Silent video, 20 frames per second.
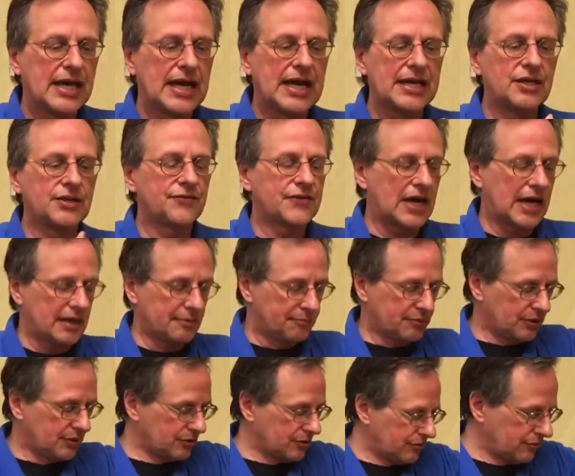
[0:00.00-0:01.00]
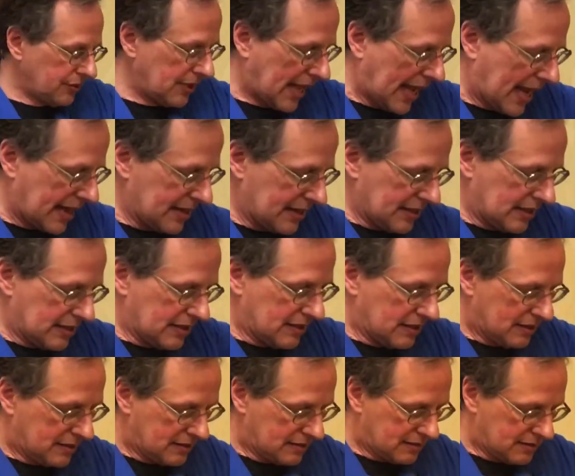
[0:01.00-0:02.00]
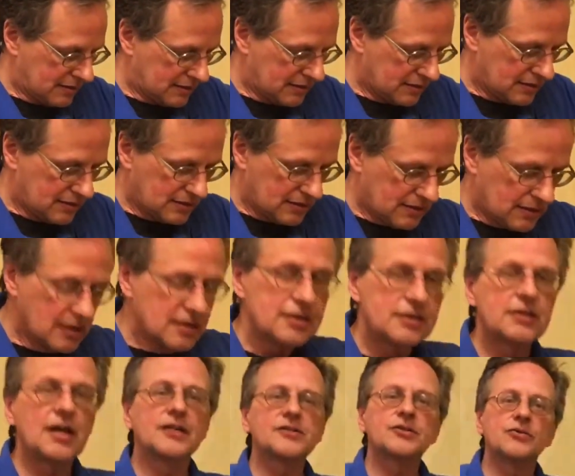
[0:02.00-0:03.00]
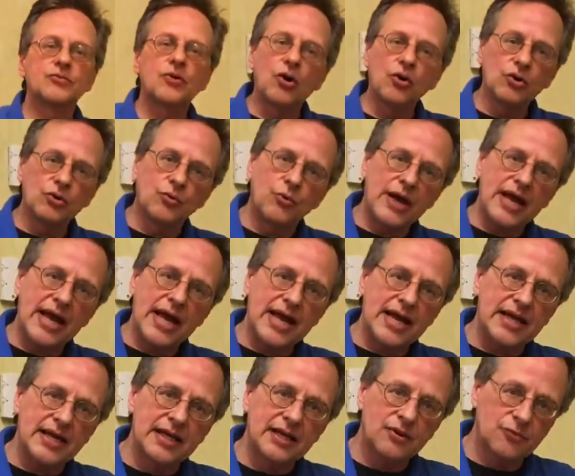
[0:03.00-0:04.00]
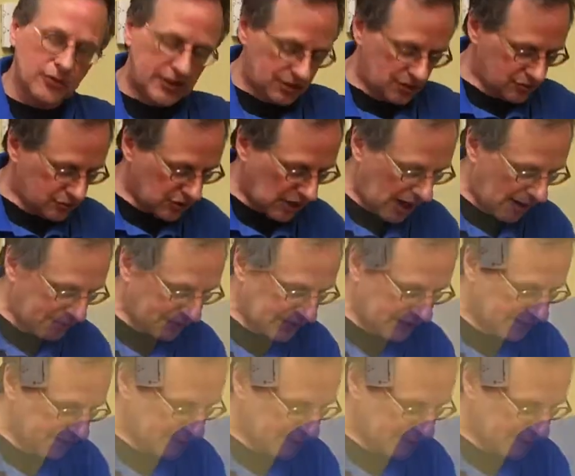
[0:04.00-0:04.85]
And you've got a balloon that doesn't roll away when you drop it.